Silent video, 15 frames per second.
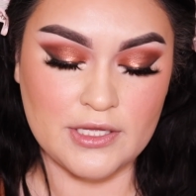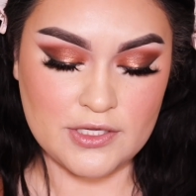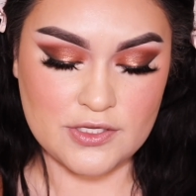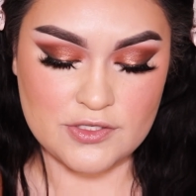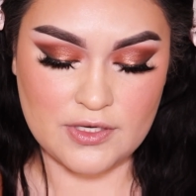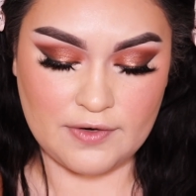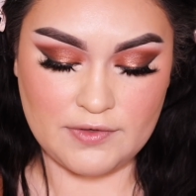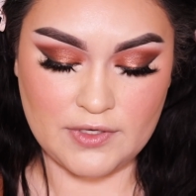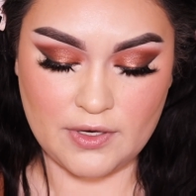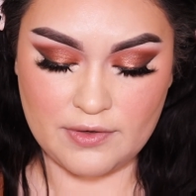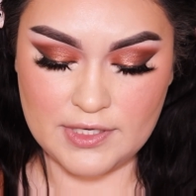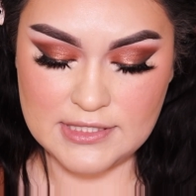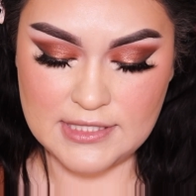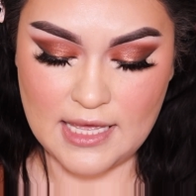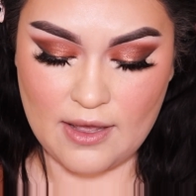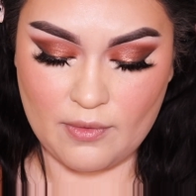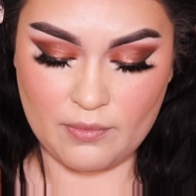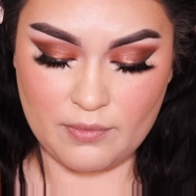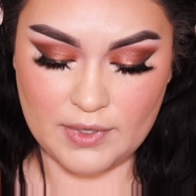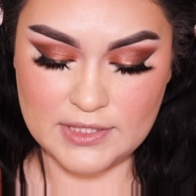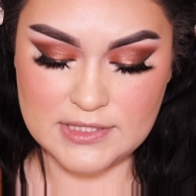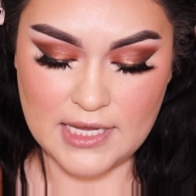So I've noticed that
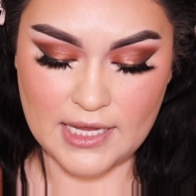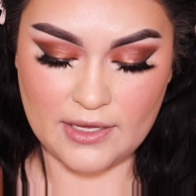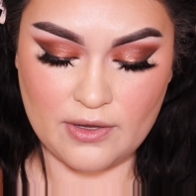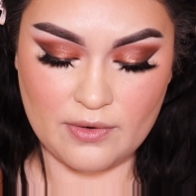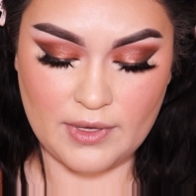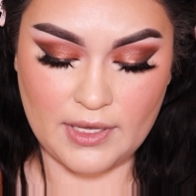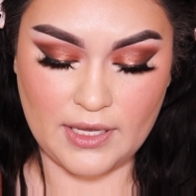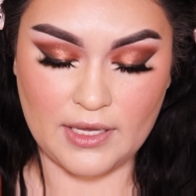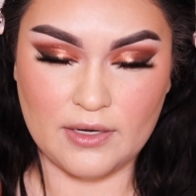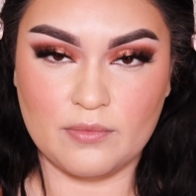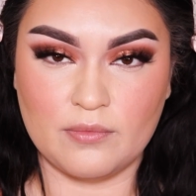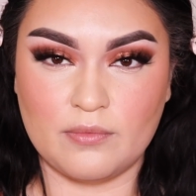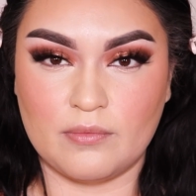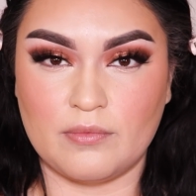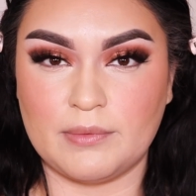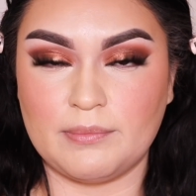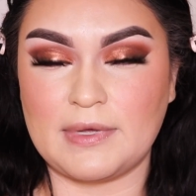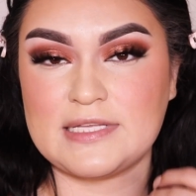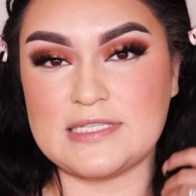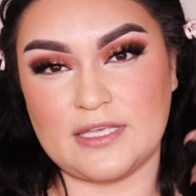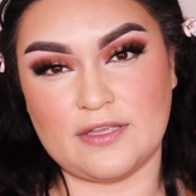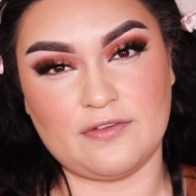once I go in when my
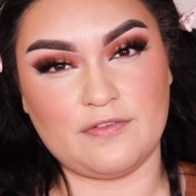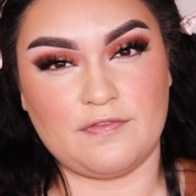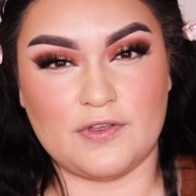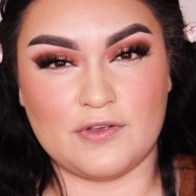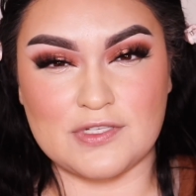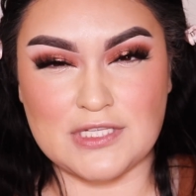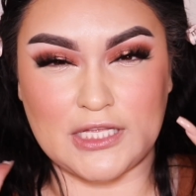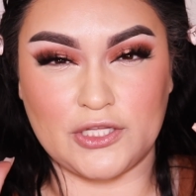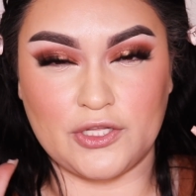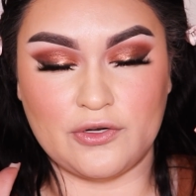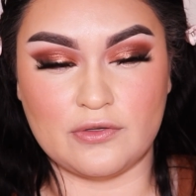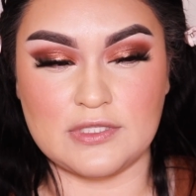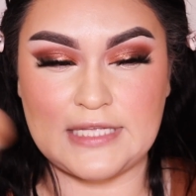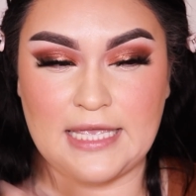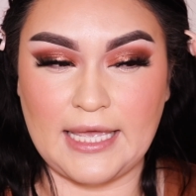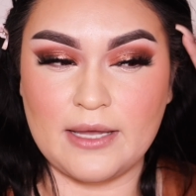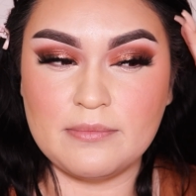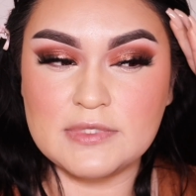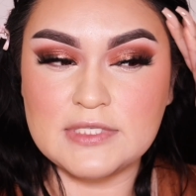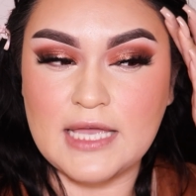skin feels a little damped,